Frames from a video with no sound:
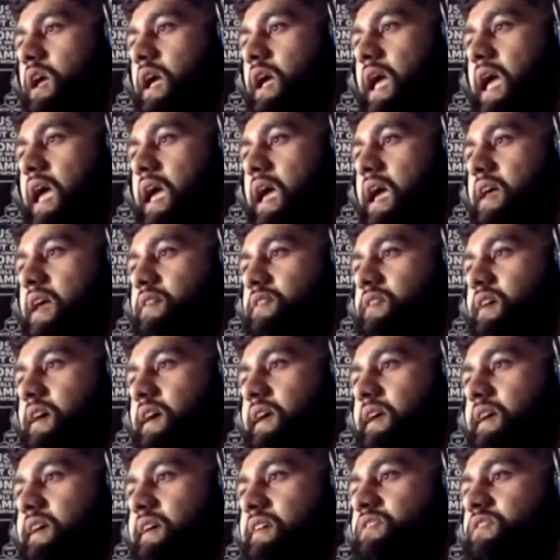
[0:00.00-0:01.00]
And
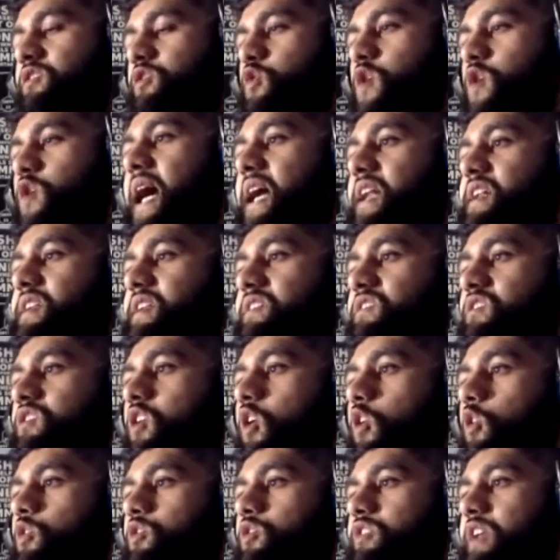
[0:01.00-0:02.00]
it's tracked as
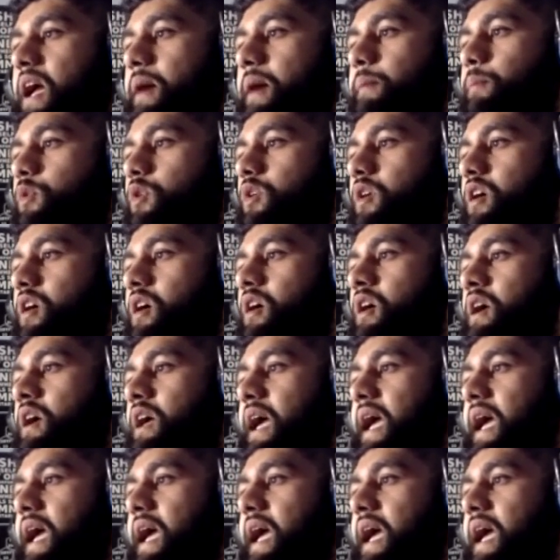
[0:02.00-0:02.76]
GhostEmperor,